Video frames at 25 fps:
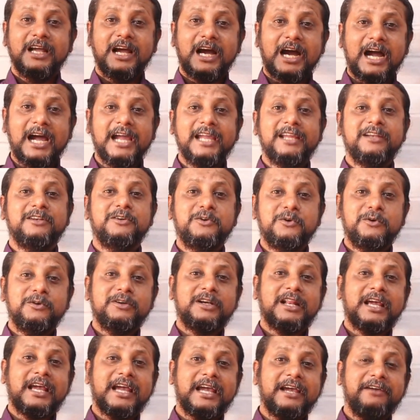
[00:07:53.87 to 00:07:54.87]
I
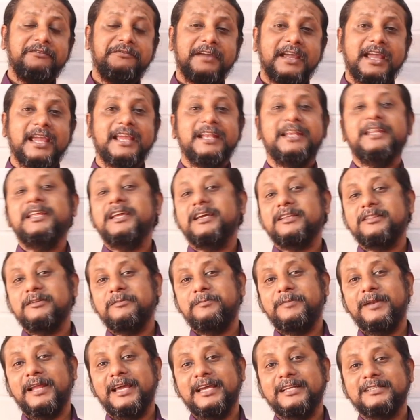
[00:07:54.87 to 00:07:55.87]
don't have any other
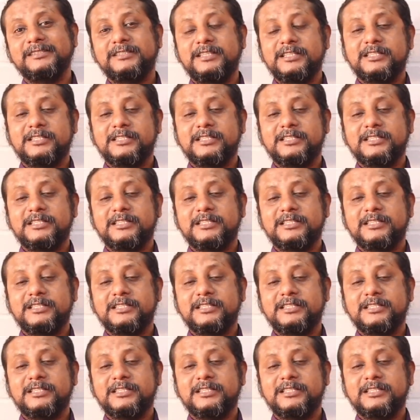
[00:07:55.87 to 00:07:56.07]
plans.